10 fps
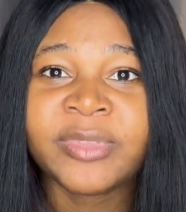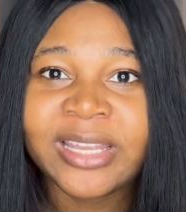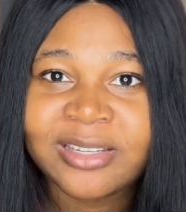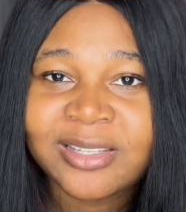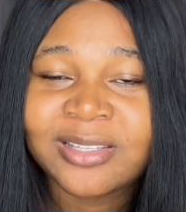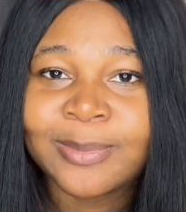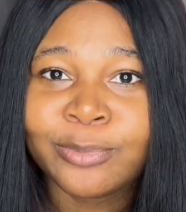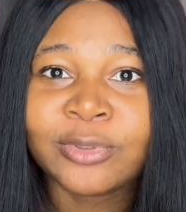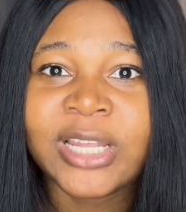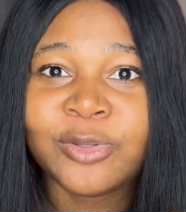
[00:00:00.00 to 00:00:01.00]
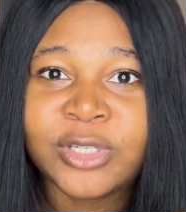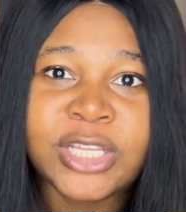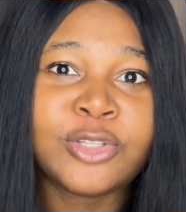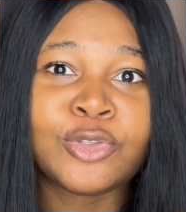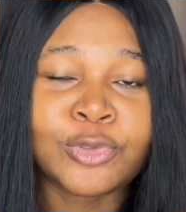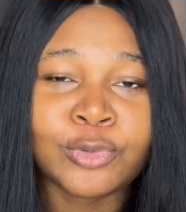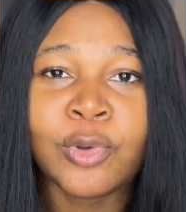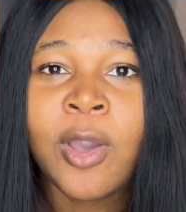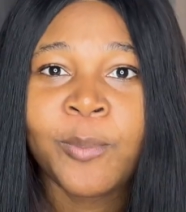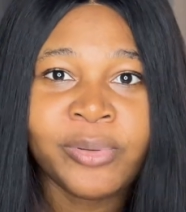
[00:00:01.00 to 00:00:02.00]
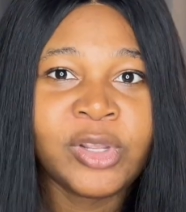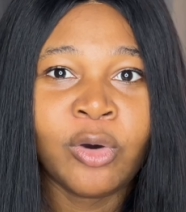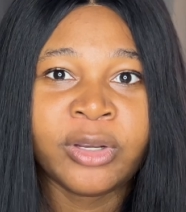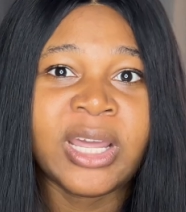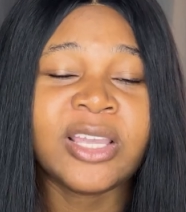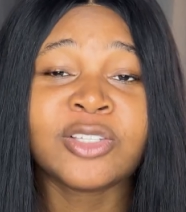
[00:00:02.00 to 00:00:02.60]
then this is a book that you need to pre-order.